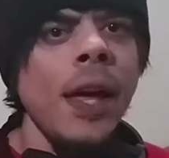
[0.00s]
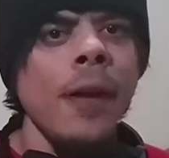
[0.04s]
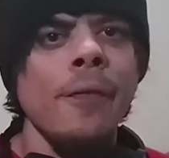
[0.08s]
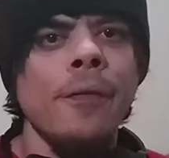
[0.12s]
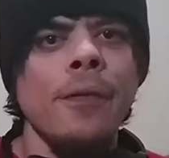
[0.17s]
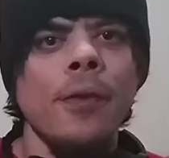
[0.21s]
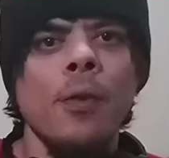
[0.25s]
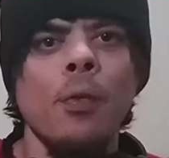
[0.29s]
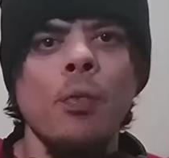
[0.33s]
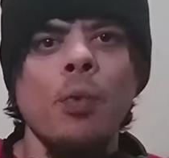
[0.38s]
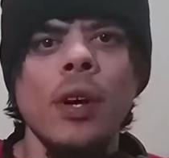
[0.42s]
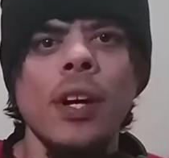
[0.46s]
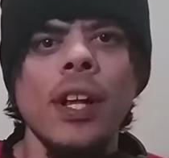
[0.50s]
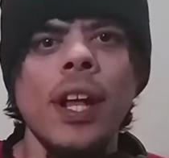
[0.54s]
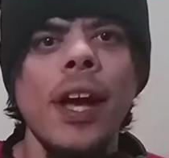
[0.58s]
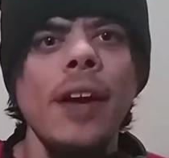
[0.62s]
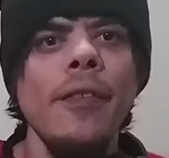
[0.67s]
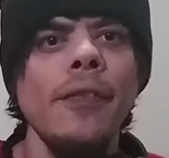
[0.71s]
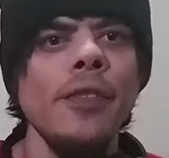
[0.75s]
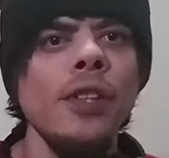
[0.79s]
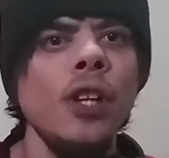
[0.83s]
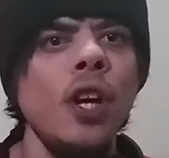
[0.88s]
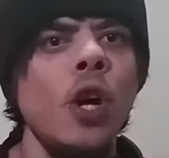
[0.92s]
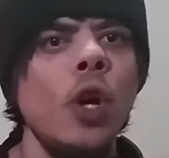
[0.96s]
And from what
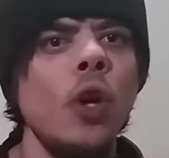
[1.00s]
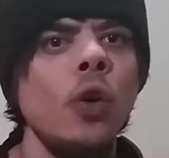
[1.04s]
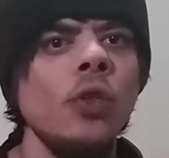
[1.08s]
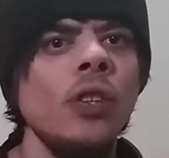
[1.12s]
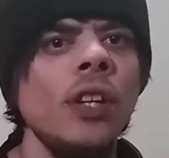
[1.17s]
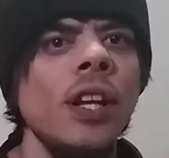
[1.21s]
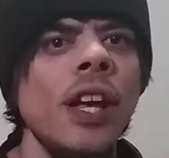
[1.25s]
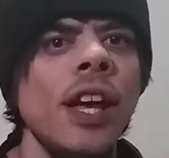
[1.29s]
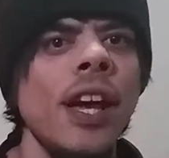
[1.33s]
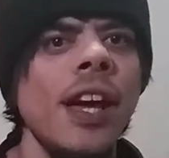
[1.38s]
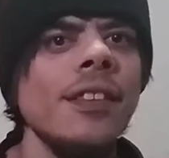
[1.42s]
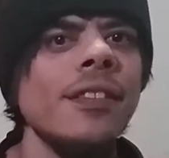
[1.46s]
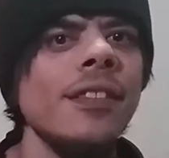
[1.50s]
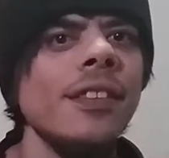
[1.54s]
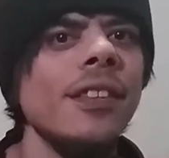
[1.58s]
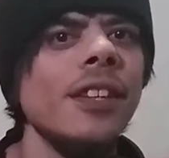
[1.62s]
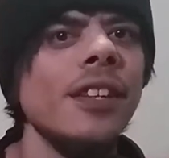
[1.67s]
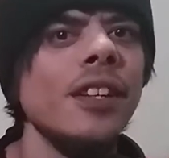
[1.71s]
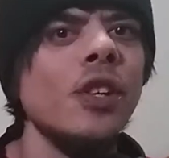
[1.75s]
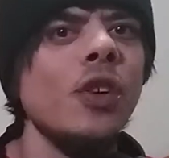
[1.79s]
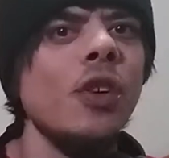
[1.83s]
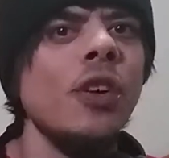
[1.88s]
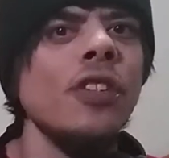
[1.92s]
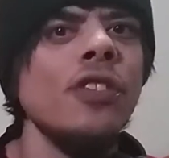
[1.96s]
I've known, is
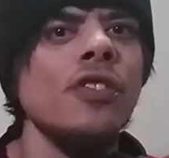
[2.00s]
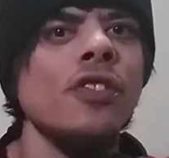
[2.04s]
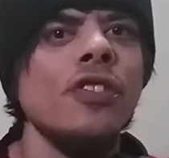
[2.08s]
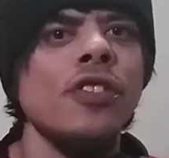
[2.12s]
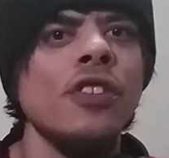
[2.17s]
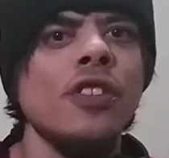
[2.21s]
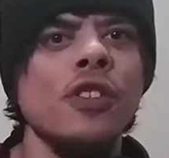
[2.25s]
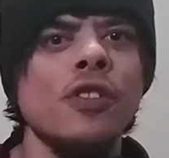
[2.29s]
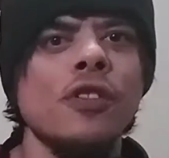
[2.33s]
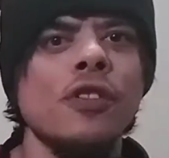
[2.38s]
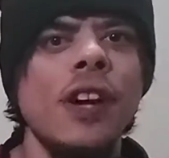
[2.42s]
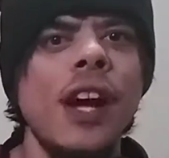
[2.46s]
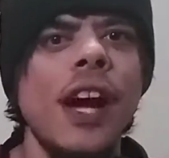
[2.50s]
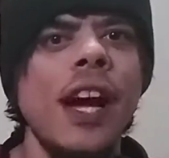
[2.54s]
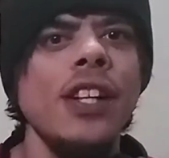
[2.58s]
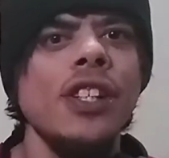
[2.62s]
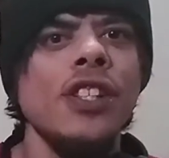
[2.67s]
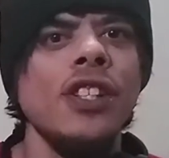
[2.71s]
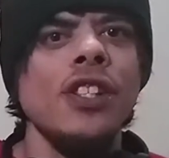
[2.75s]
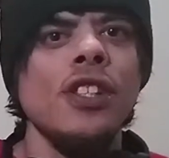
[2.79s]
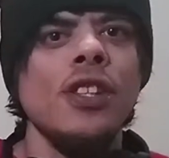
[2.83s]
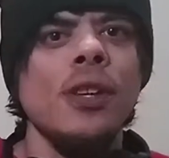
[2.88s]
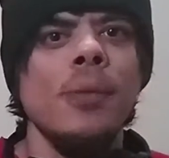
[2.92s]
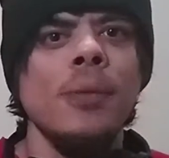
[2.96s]
that they're going to
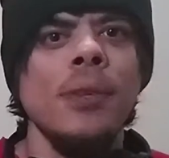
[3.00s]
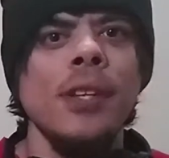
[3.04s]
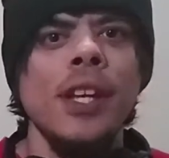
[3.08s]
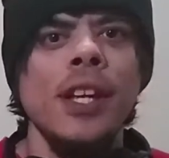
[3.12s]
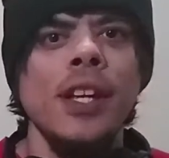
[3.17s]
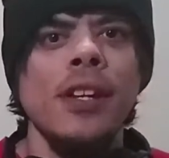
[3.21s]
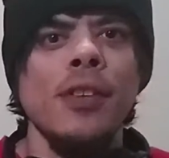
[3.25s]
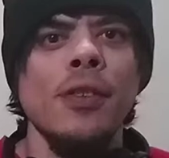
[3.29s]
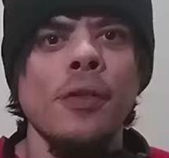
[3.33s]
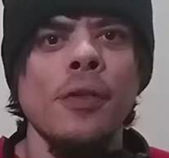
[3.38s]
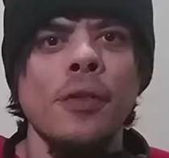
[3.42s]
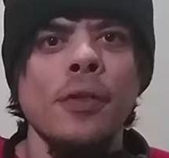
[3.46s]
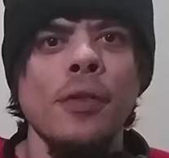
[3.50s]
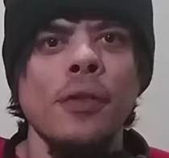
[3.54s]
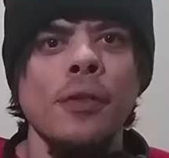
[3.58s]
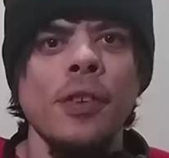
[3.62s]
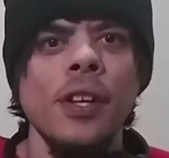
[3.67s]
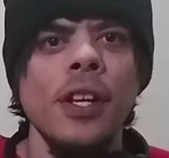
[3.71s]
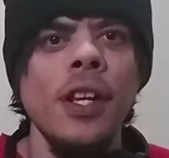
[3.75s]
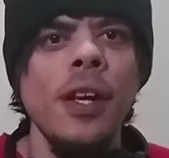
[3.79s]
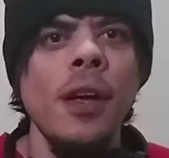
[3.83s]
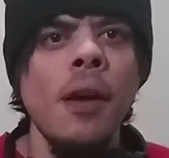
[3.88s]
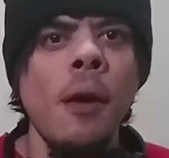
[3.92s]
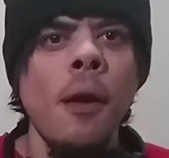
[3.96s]
scratch Terminator
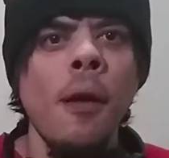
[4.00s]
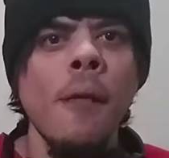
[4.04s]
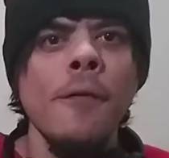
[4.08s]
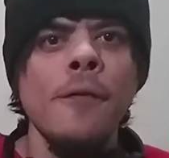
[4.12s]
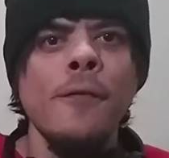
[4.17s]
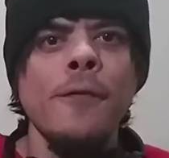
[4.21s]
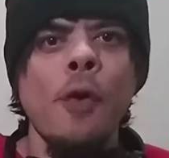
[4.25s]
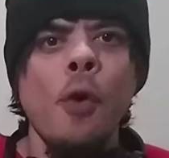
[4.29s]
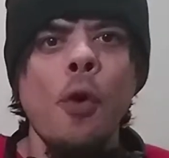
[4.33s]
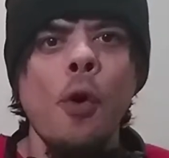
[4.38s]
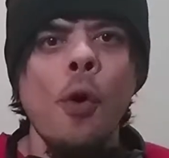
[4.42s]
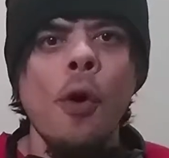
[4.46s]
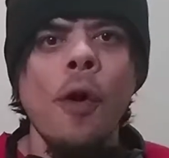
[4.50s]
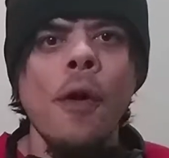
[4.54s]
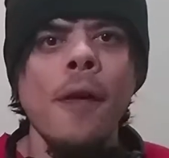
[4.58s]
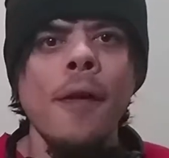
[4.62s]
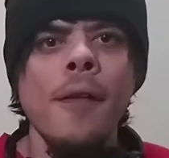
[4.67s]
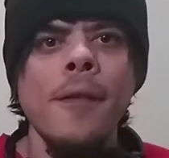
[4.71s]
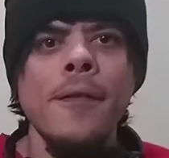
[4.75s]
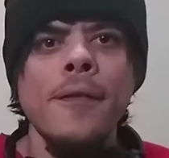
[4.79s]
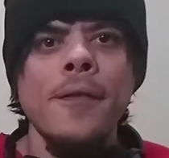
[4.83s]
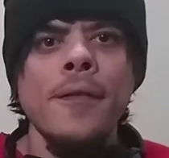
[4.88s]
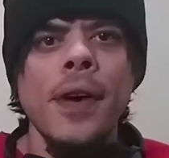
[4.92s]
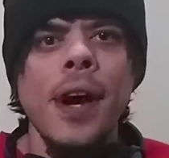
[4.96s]
3,
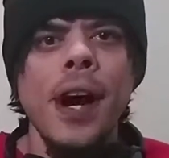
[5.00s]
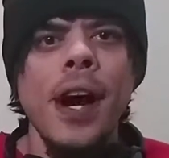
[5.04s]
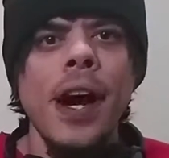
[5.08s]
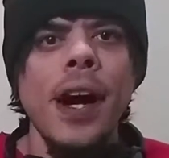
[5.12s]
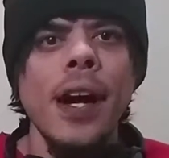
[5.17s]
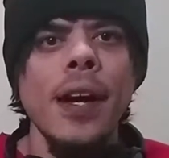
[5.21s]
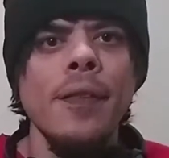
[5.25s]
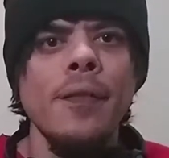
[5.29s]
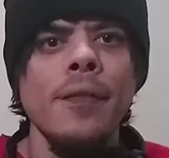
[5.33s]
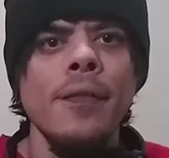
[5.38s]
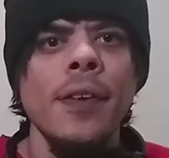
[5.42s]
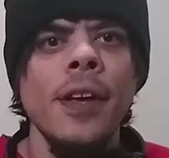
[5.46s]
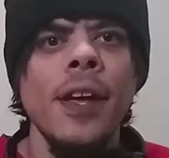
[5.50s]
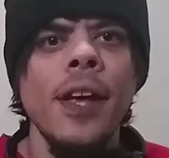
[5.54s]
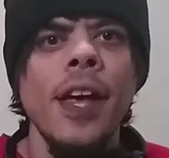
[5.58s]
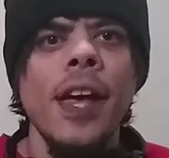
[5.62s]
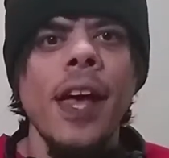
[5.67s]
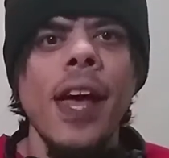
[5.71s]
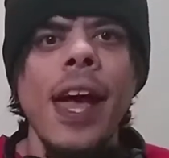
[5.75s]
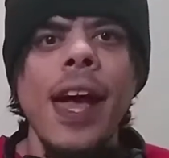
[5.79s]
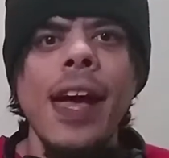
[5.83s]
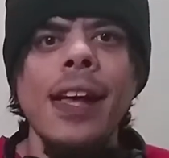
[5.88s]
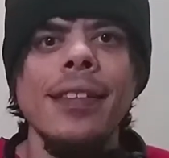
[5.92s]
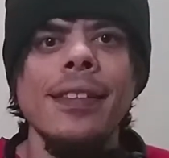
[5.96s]
4, 5,
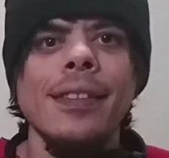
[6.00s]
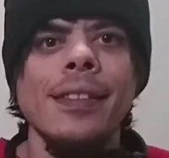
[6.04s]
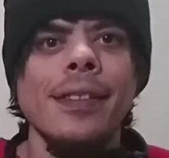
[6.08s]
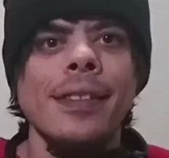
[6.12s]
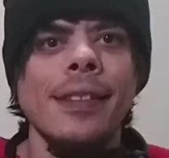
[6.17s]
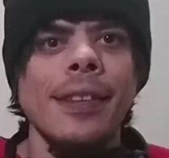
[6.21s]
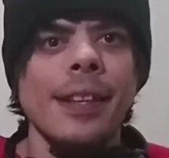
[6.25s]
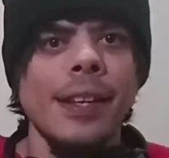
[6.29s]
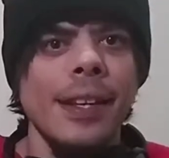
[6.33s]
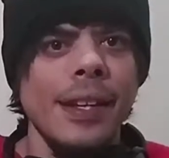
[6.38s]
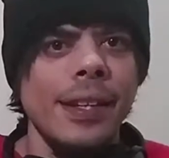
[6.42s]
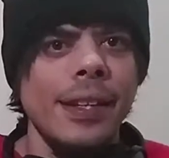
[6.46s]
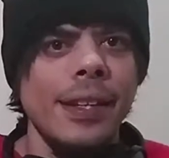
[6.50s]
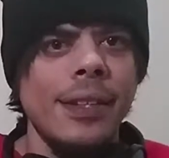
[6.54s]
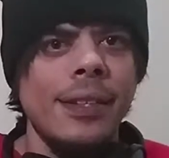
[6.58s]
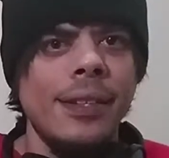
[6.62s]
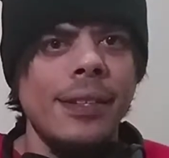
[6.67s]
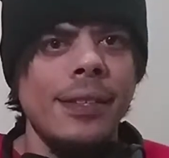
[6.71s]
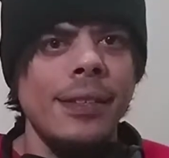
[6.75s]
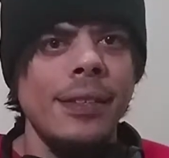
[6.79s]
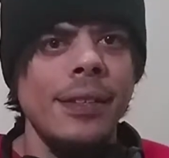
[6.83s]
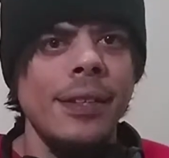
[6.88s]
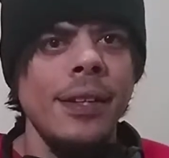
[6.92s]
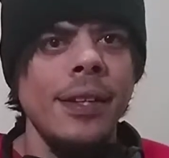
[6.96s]
and
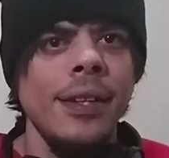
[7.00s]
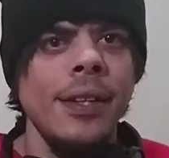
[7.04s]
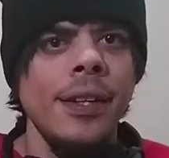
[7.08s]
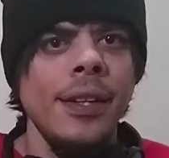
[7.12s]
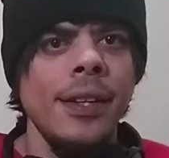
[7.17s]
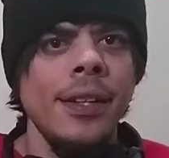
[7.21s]
6.